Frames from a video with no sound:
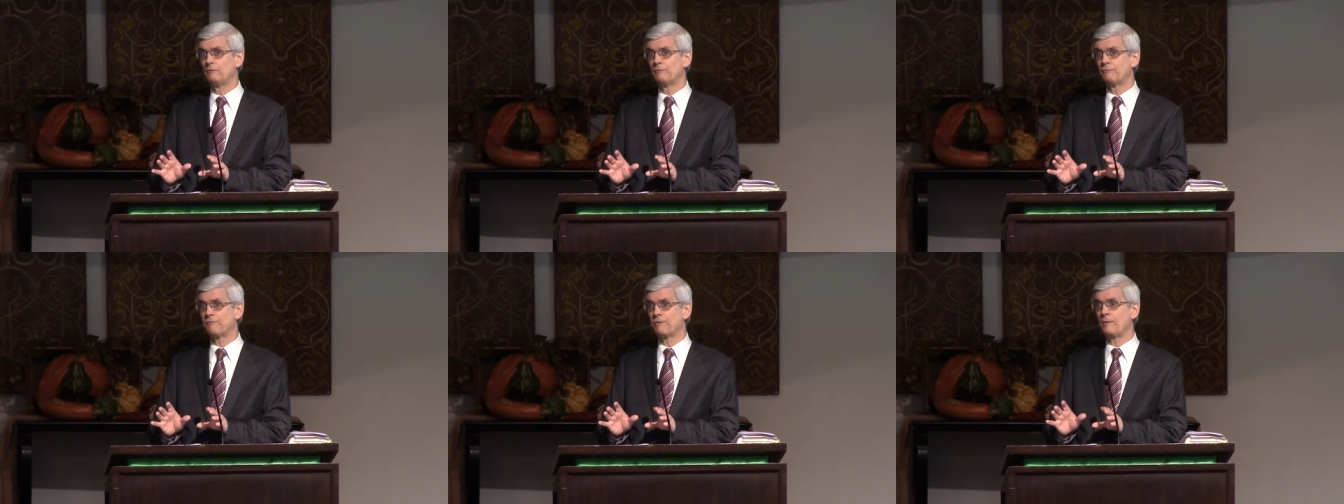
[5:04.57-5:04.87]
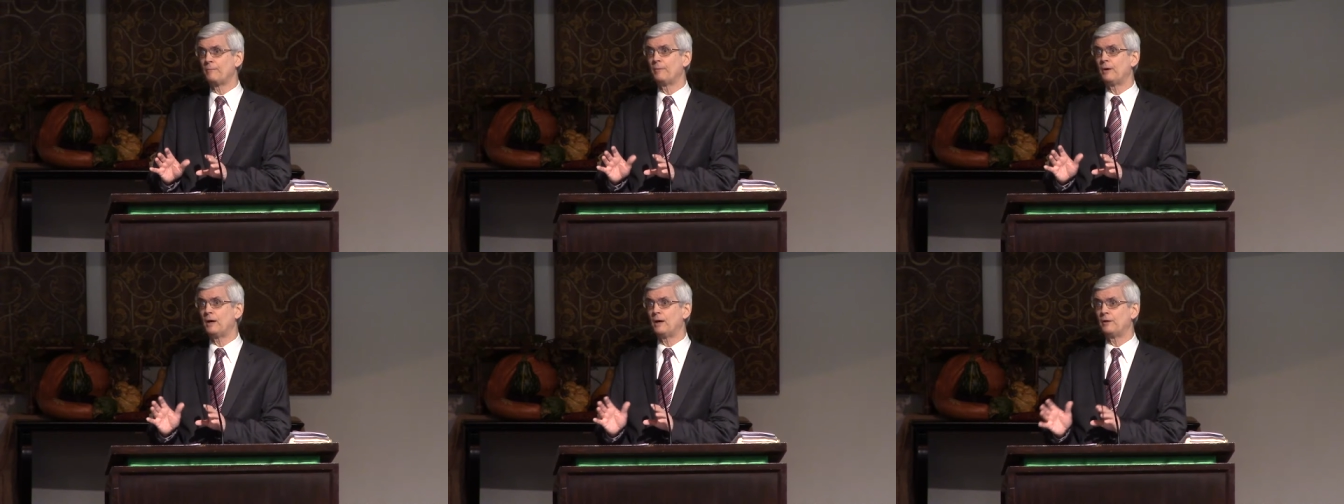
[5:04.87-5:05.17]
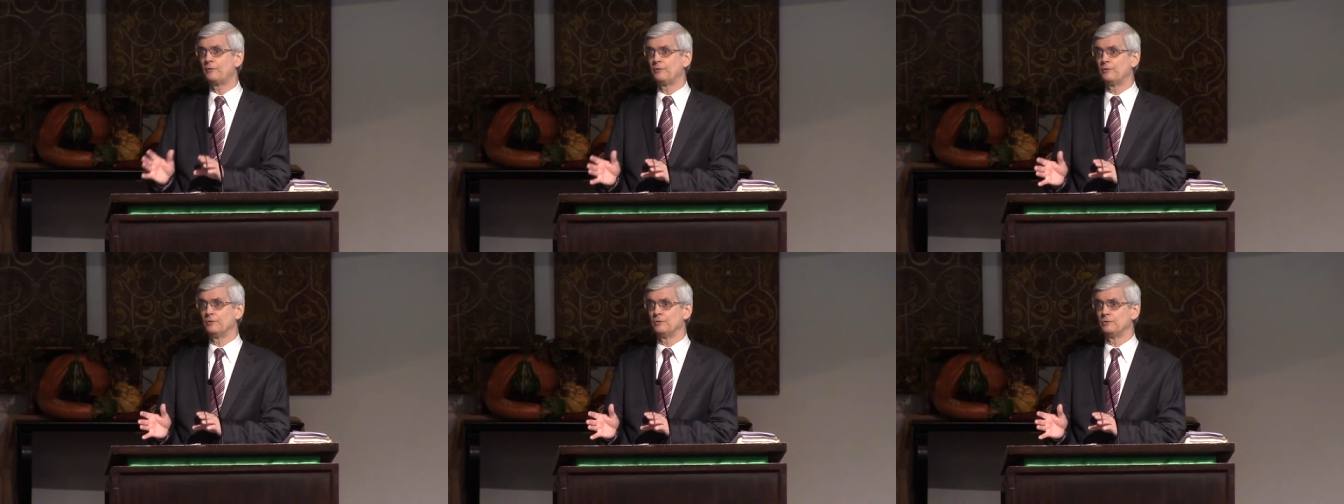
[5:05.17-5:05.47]
from
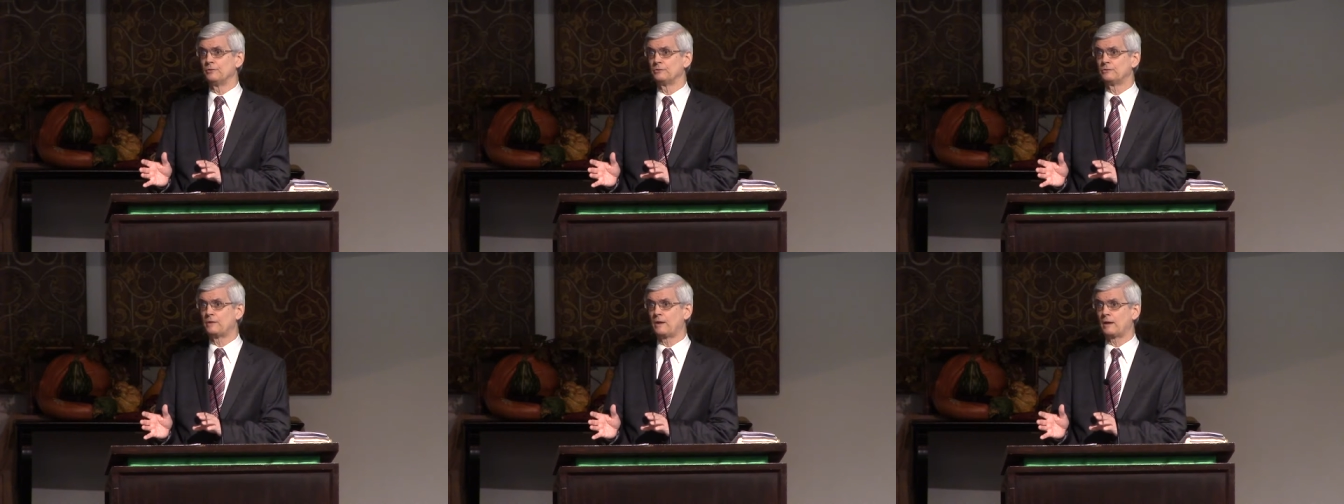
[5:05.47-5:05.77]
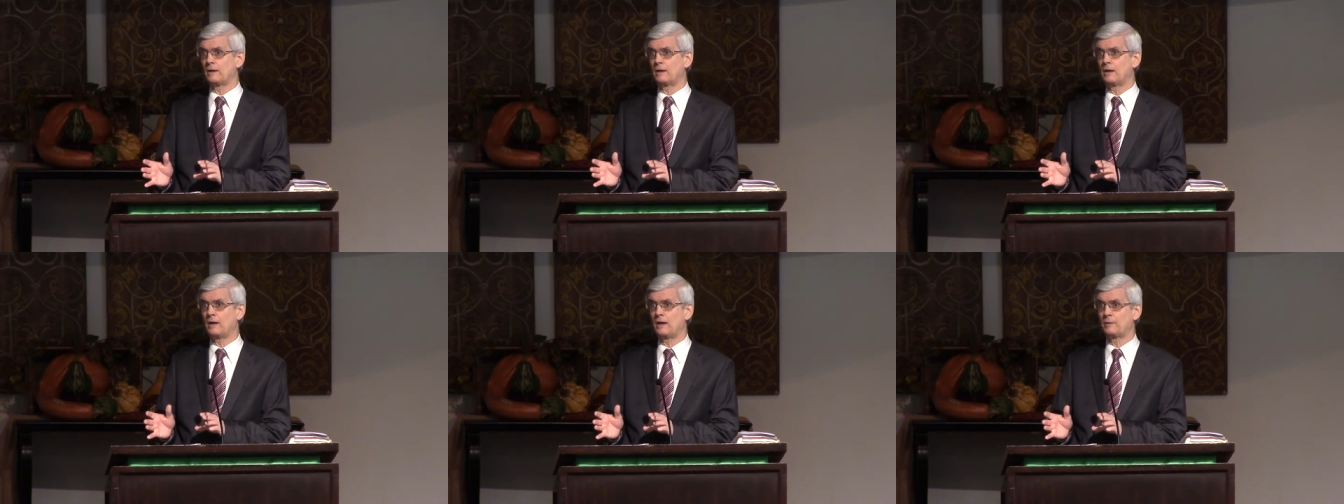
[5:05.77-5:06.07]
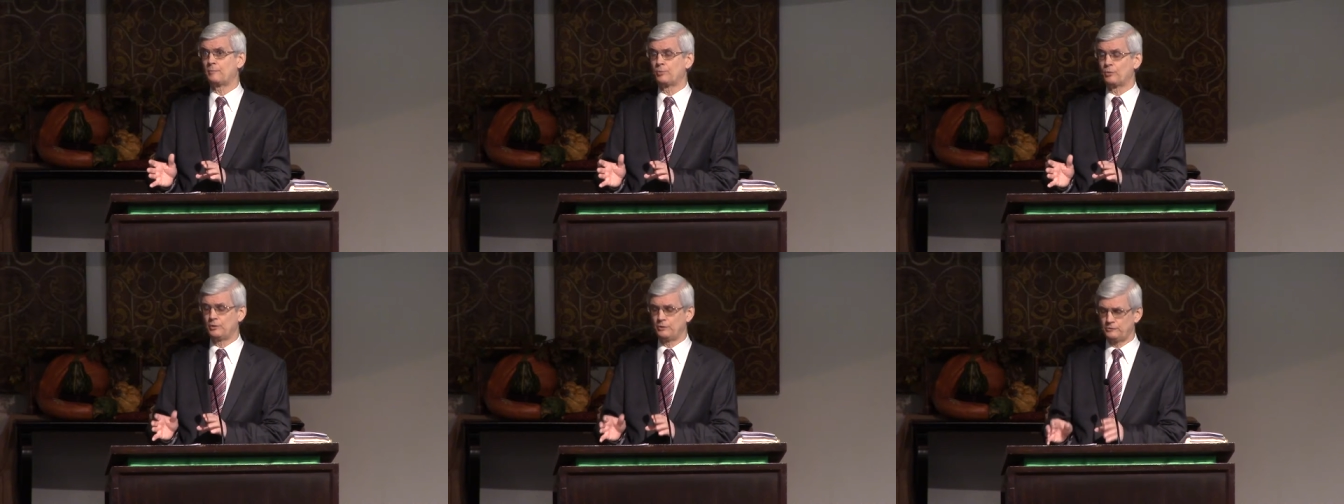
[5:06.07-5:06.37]
others that
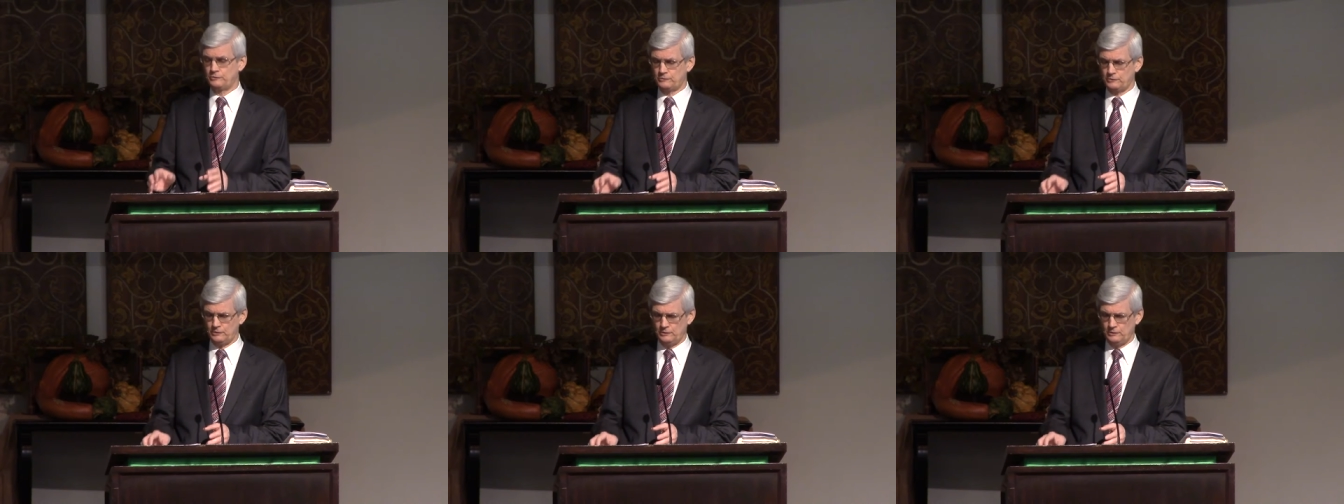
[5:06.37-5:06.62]
God brings